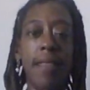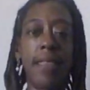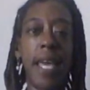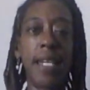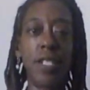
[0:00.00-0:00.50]

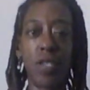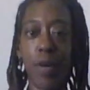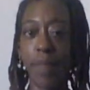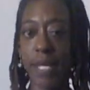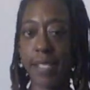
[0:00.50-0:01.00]
That is your
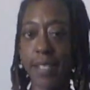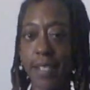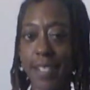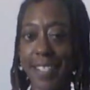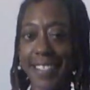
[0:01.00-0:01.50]
message.
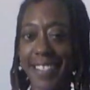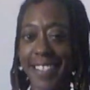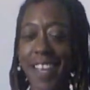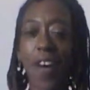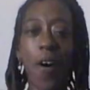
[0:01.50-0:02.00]

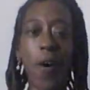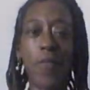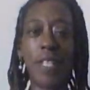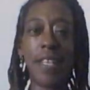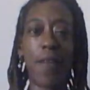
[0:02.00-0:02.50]

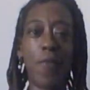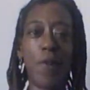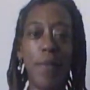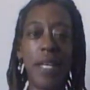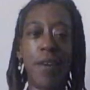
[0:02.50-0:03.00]
Hopefully that will
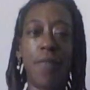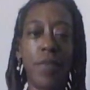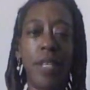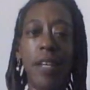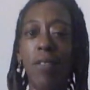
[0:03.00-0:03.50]
be helpful.
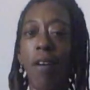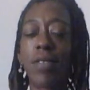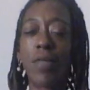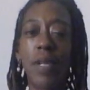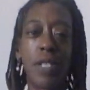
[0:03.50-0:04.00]
Thank you all
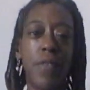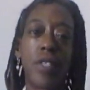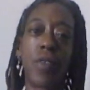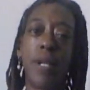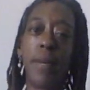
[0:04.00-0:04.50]
so much for
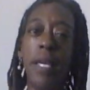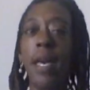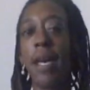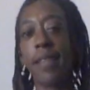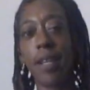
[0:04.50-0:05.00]
joining me.
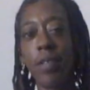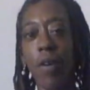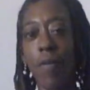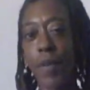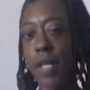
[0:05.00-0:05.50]
Thank you
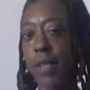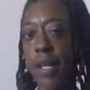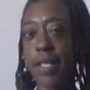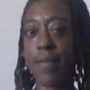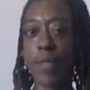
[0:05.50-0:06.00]
all for your
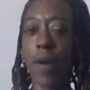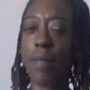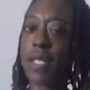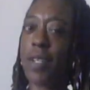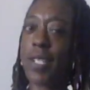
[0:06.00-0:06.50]
likes,
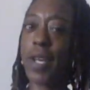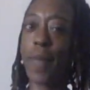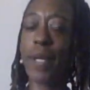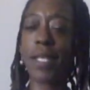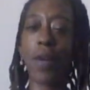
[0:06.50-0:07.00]
subscribe, shares,
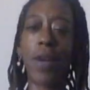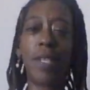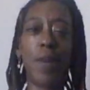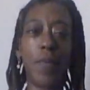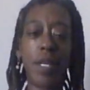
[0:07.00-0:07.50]
comments. I
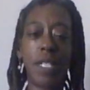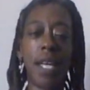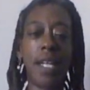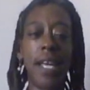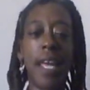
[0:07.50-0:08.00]
greatly
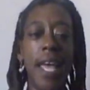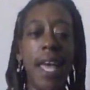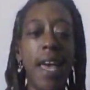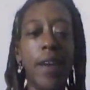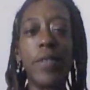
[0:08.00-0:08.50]
appreciate it.
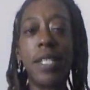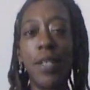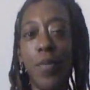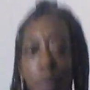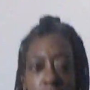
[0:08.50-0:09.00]
And I will see
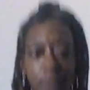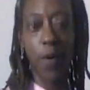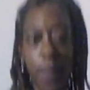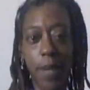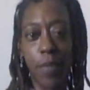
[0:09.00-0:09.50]
you beautiful
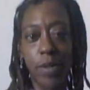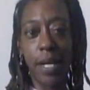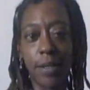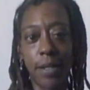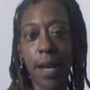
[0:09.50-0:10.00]
people
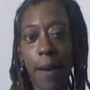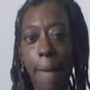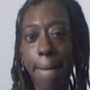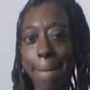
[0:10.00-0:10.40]
next time.